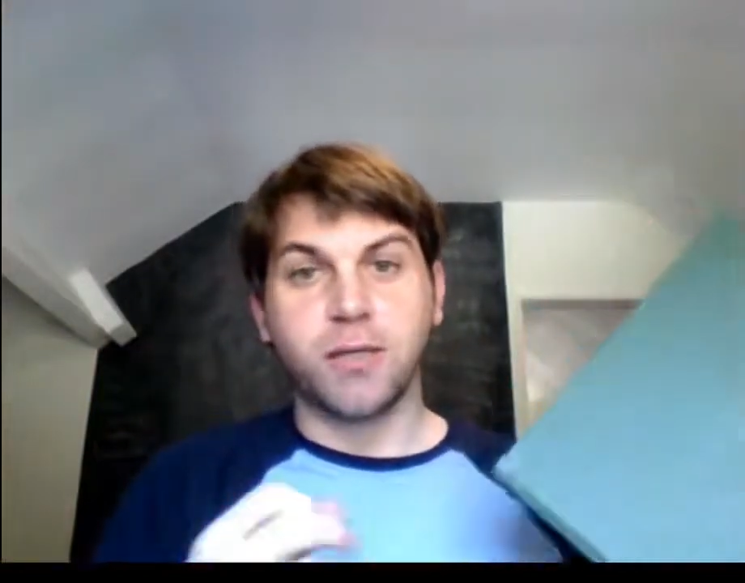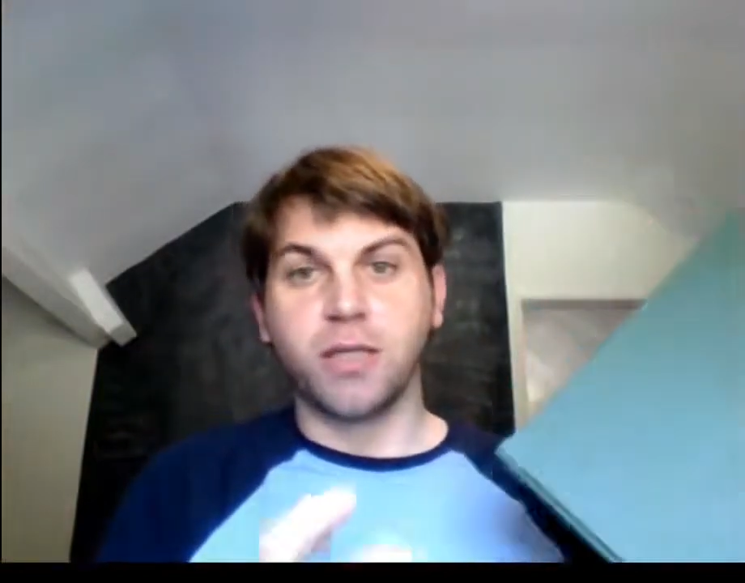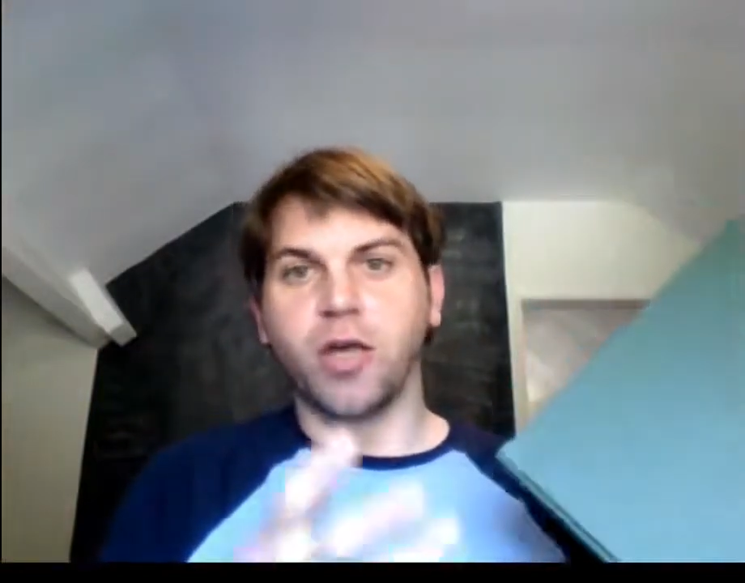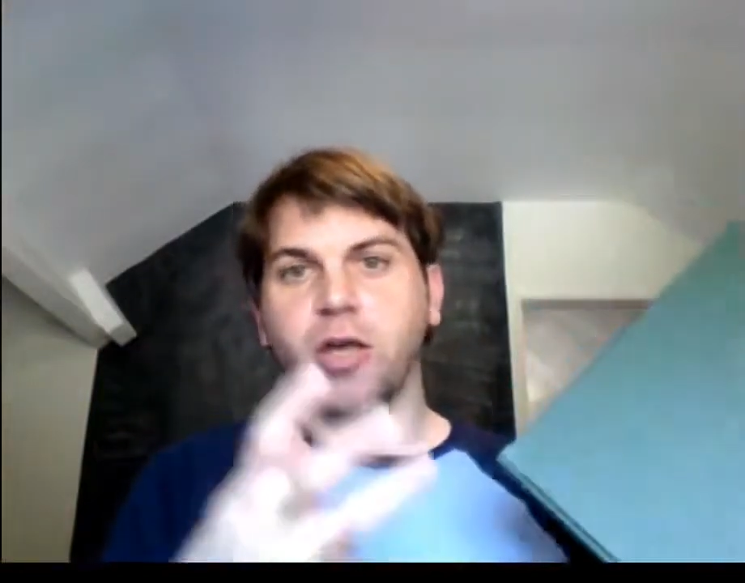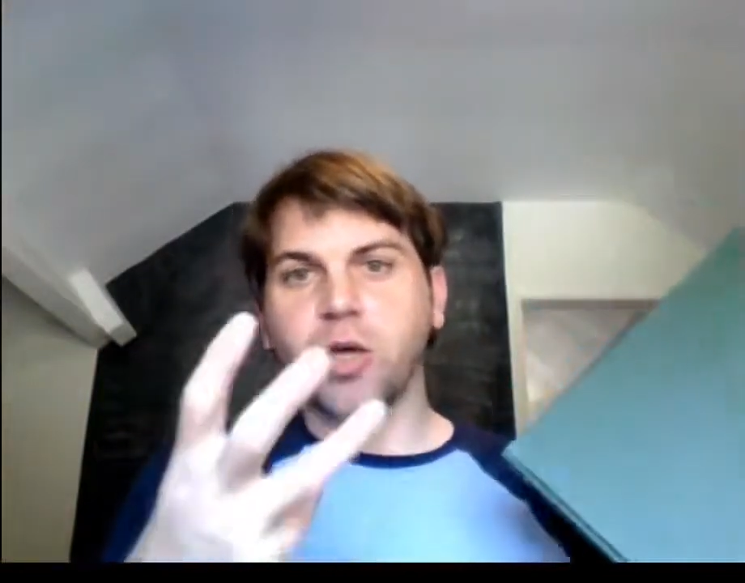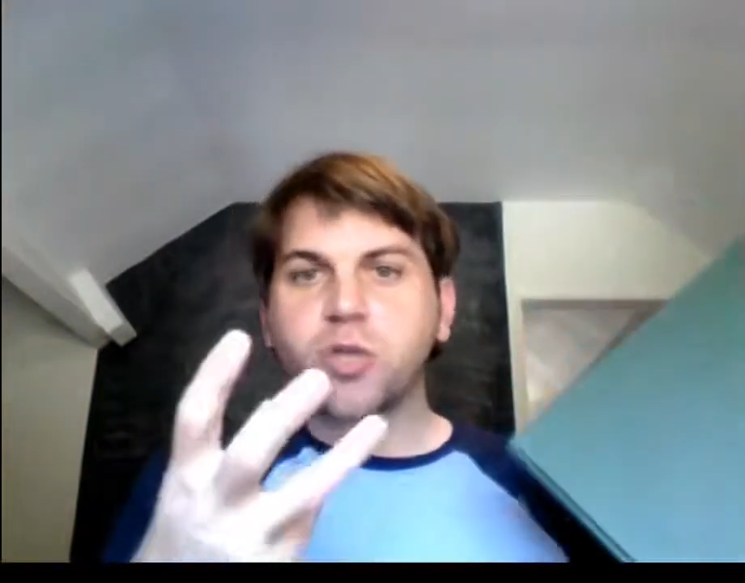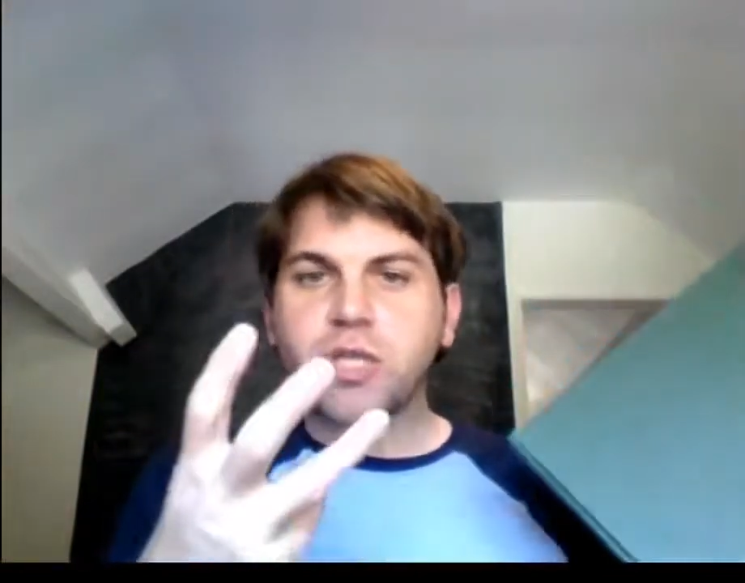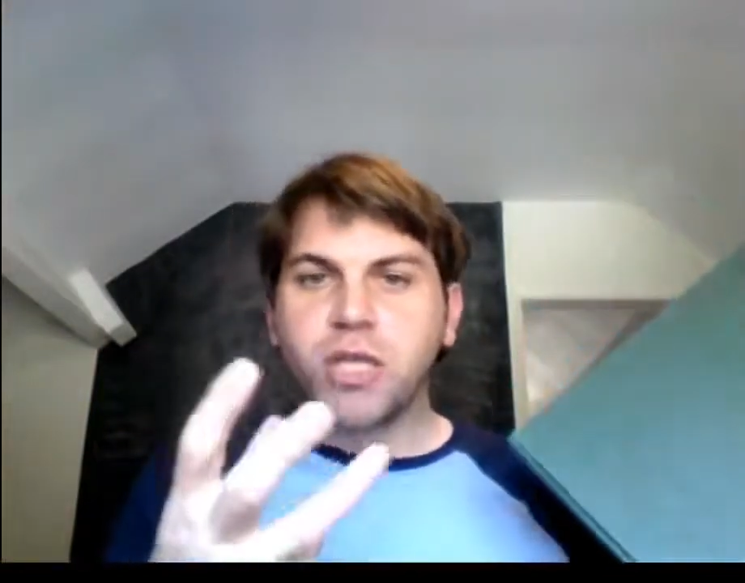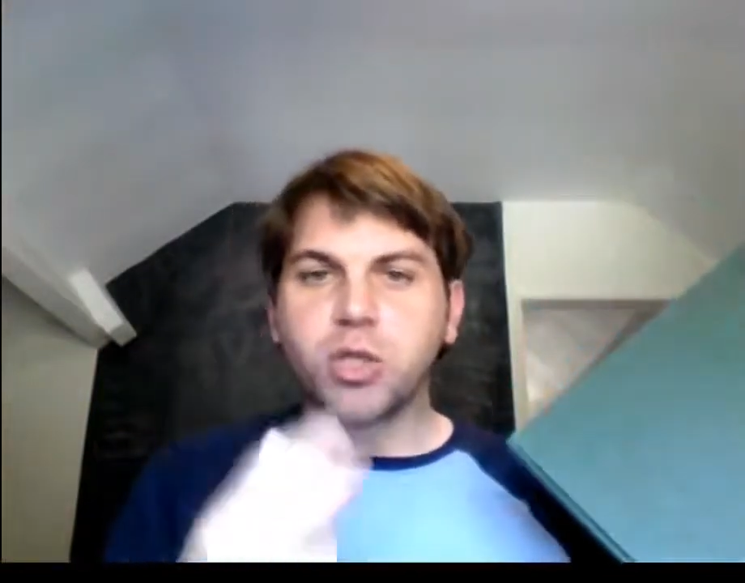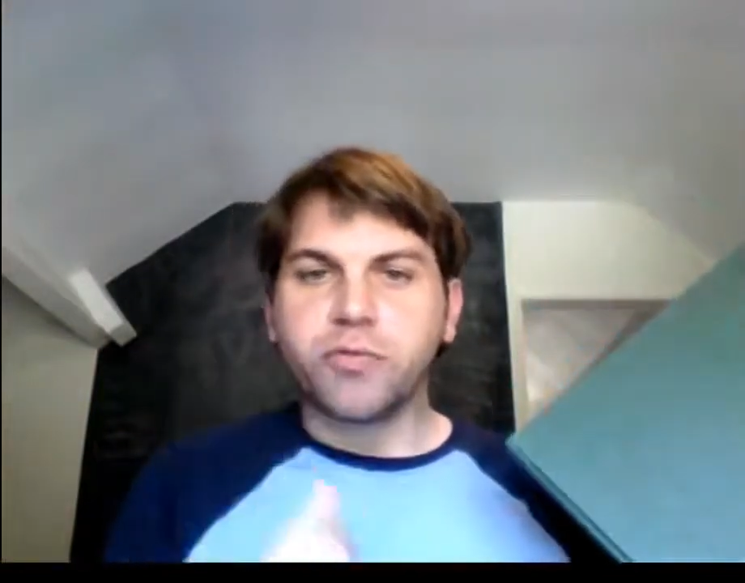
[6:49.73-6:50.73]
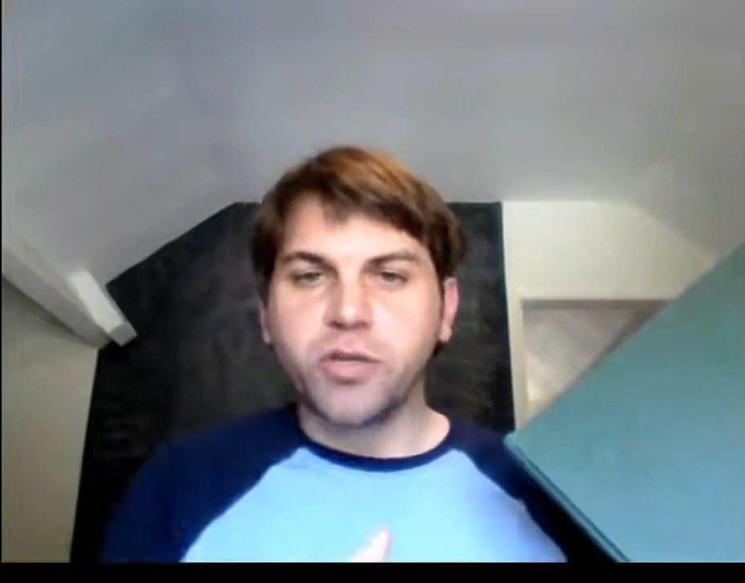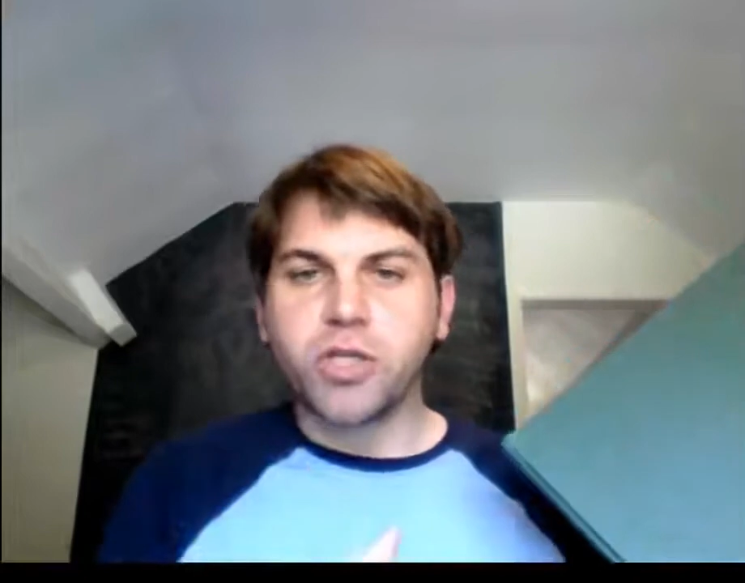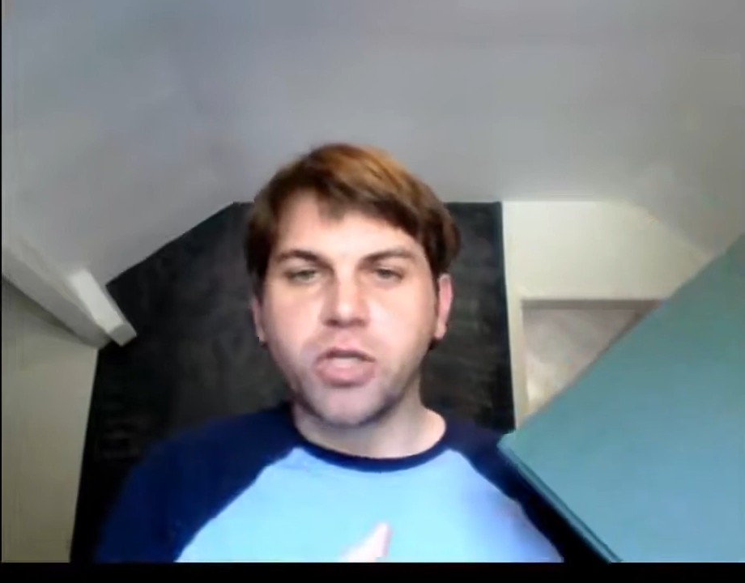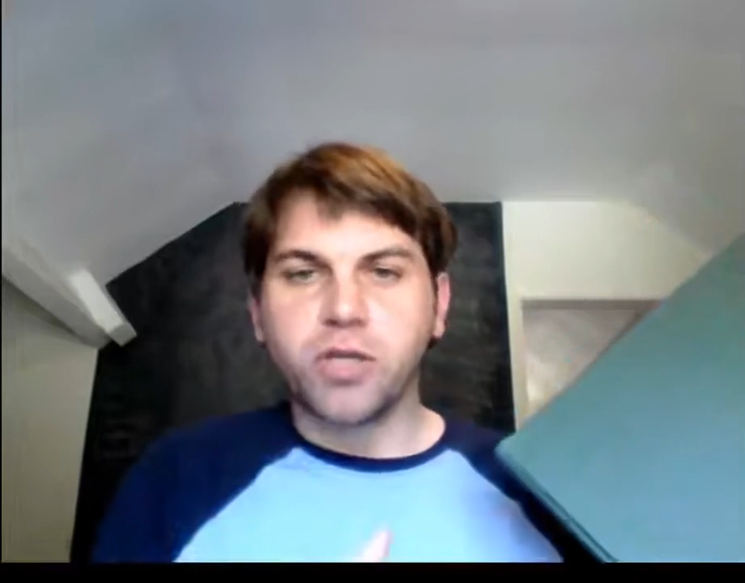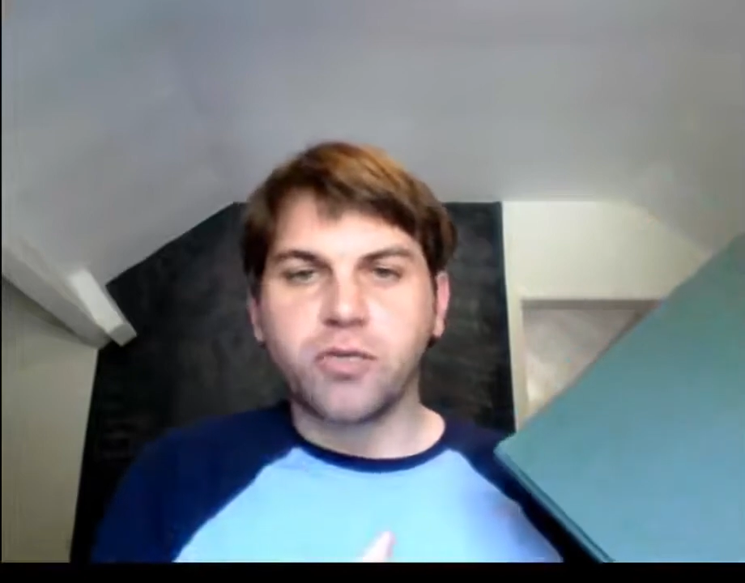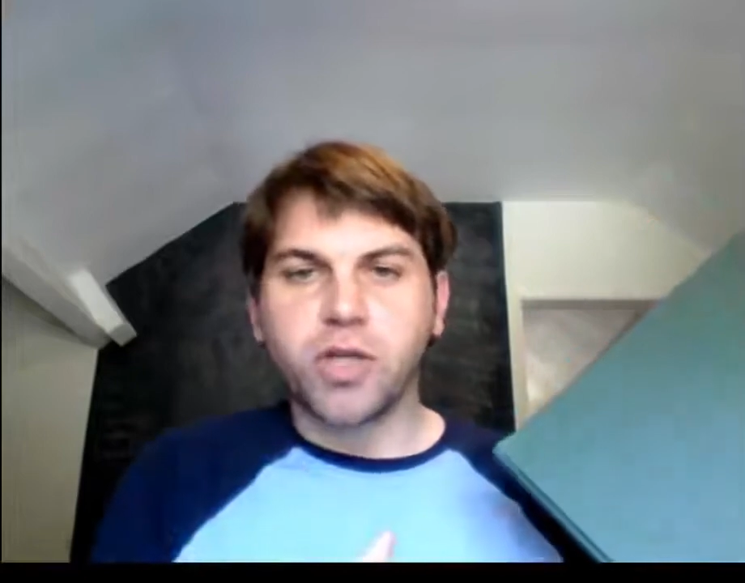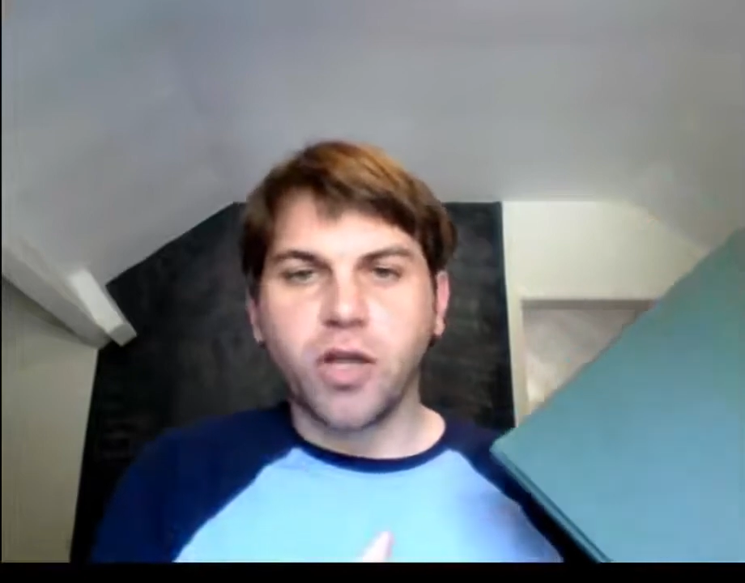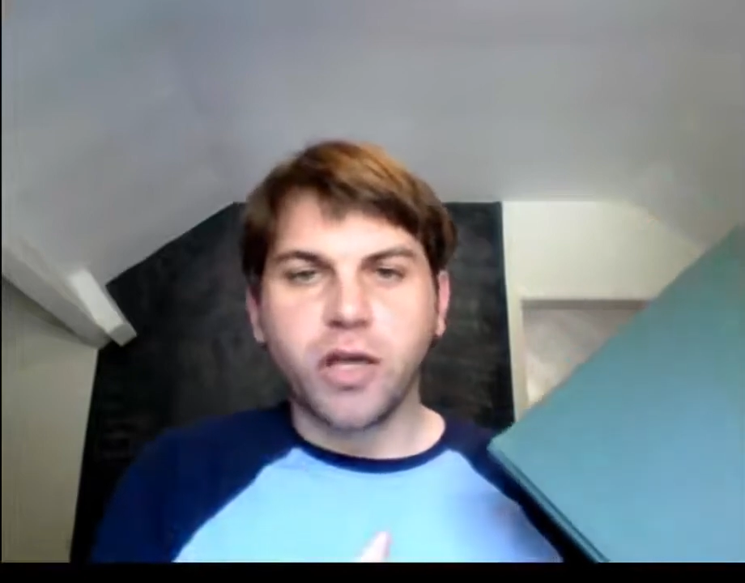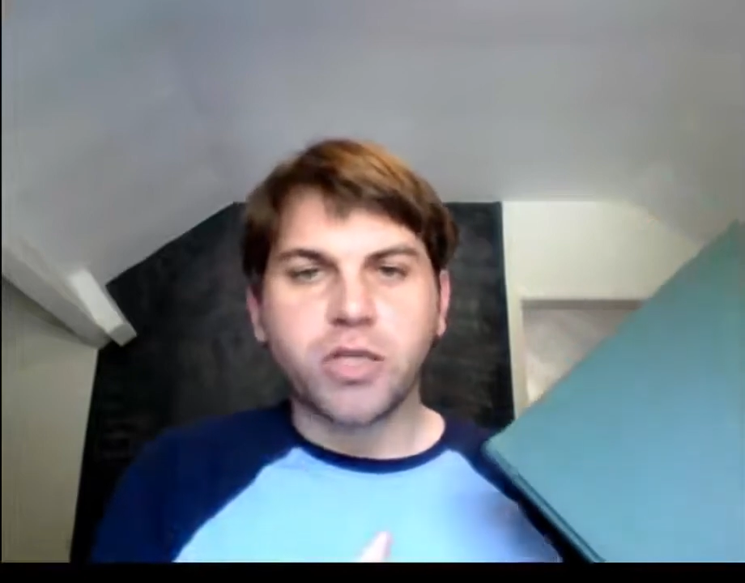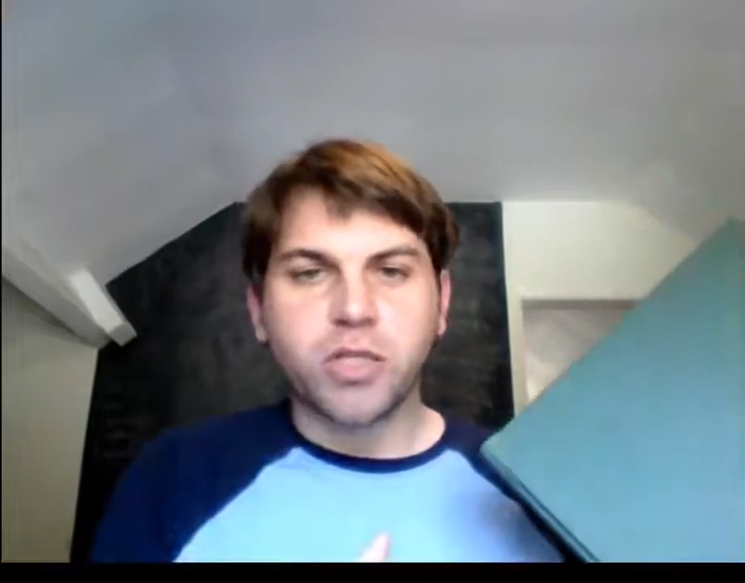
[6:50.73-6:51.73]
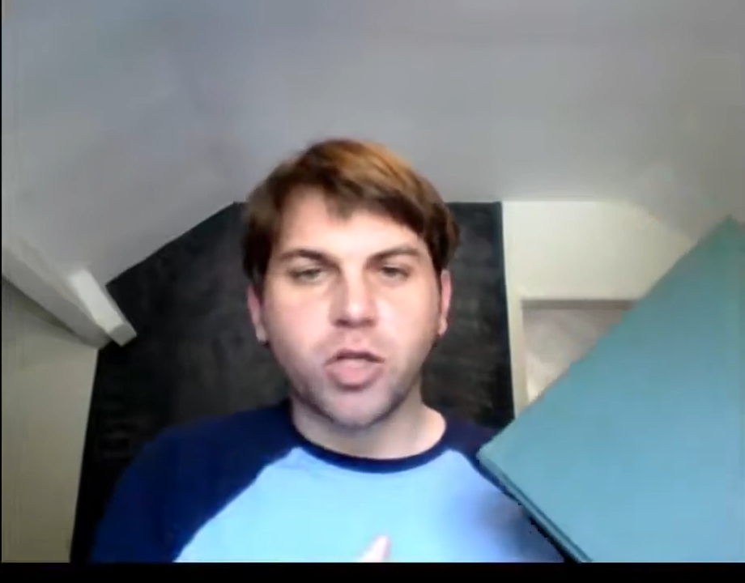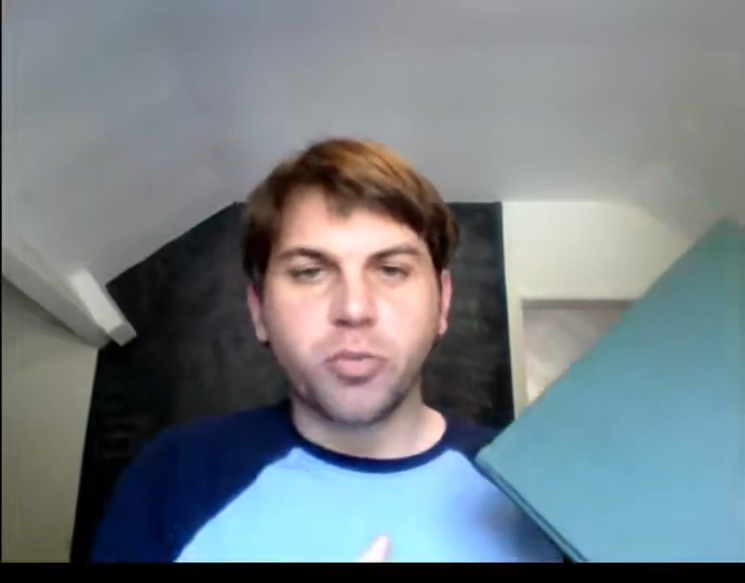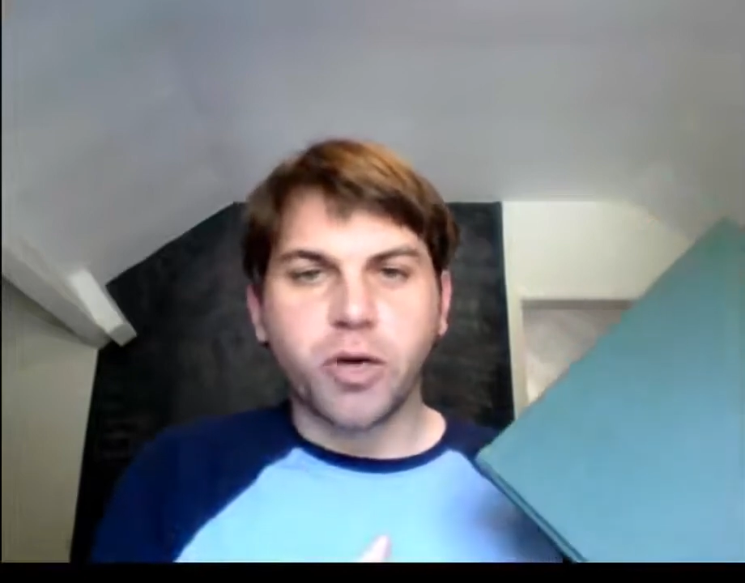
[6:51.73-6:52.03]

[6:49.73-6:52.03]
the icosahedral version of the kaleidoscope